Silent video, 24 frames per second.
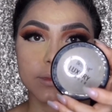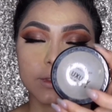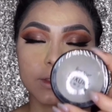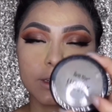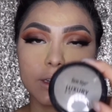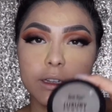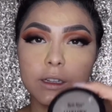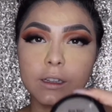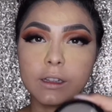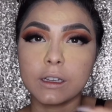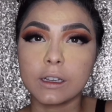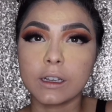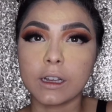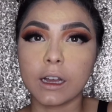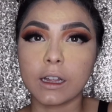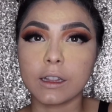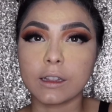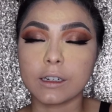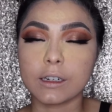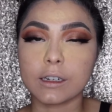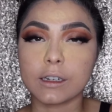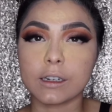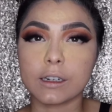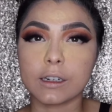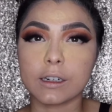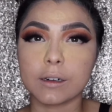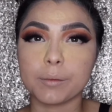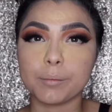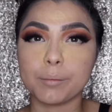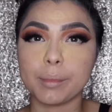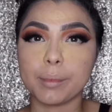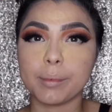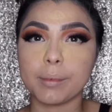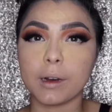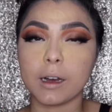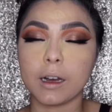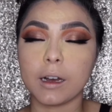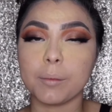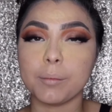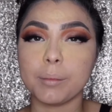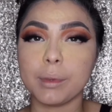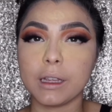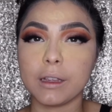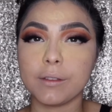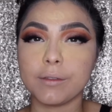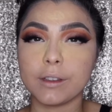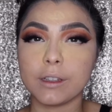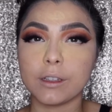and the color uh,
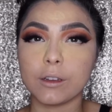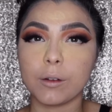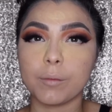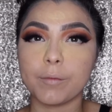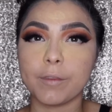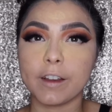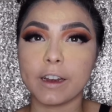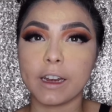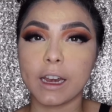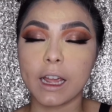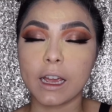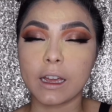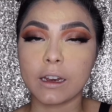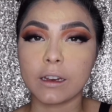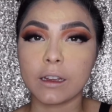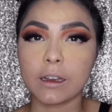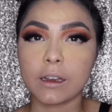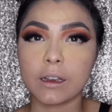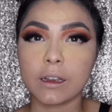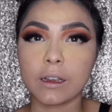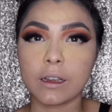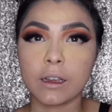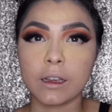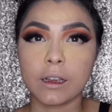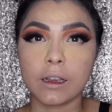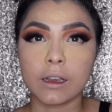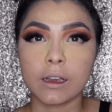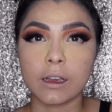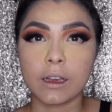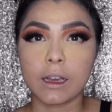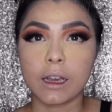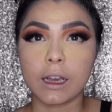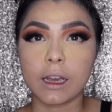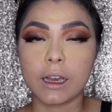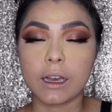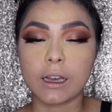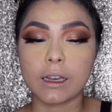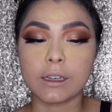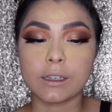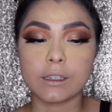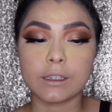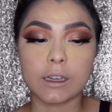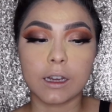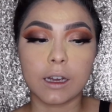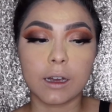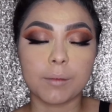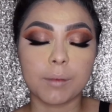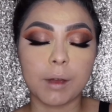bb banana and
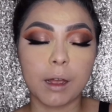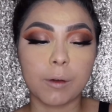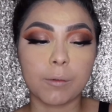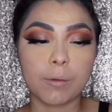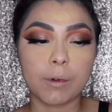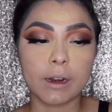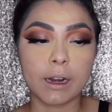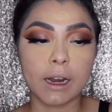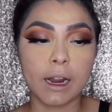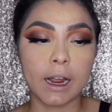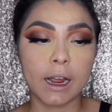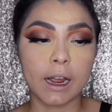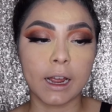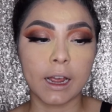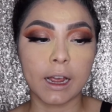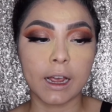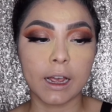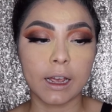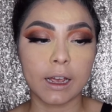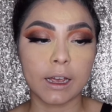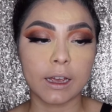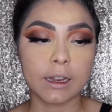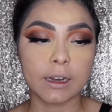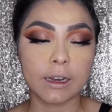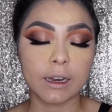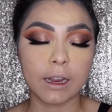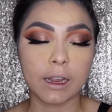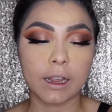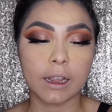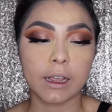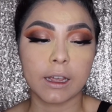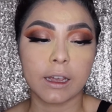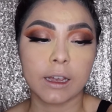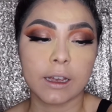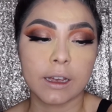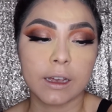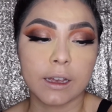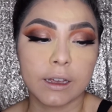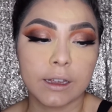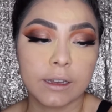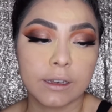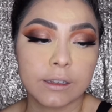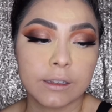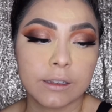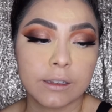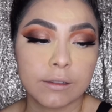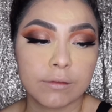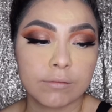um, i went ahead
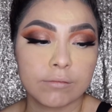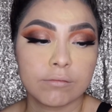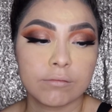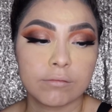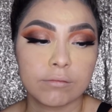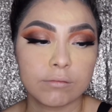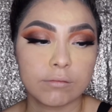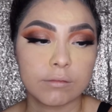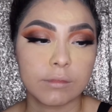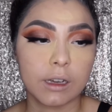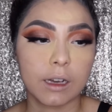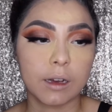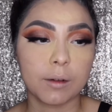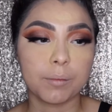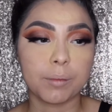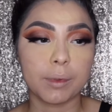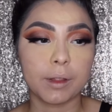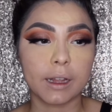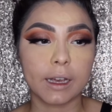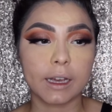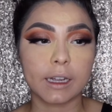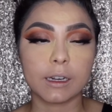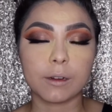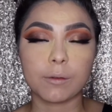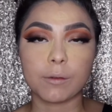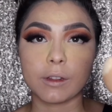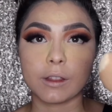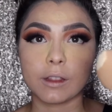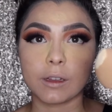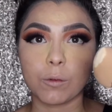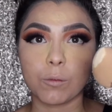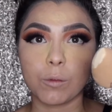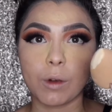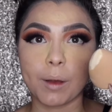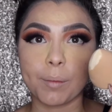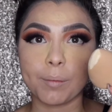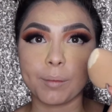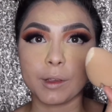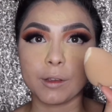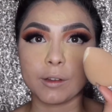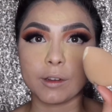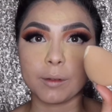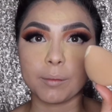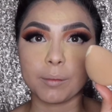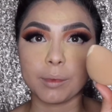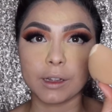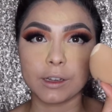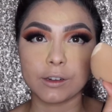and applied it with a wet
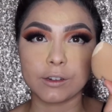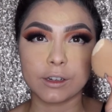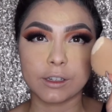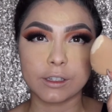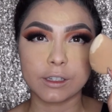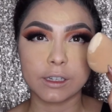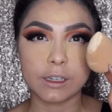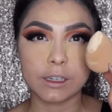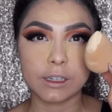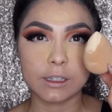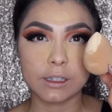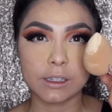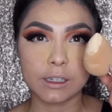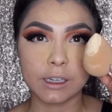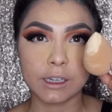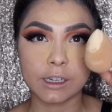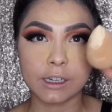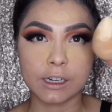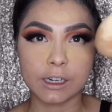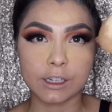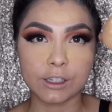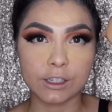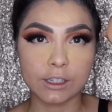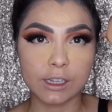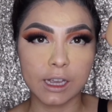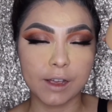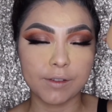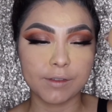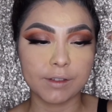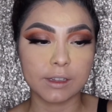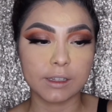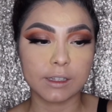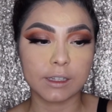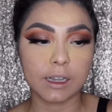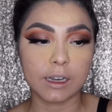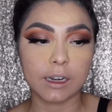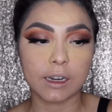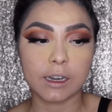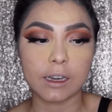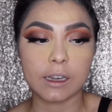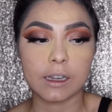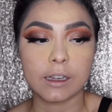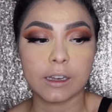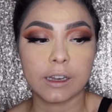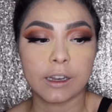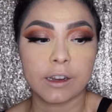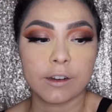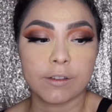beauty blender as you can see here i just have it setting
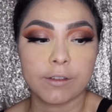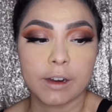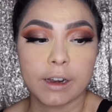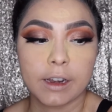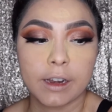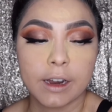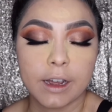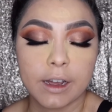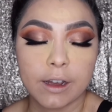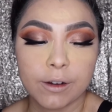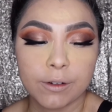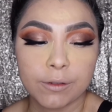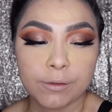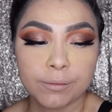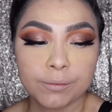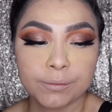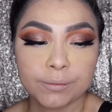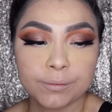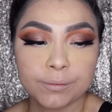in here right now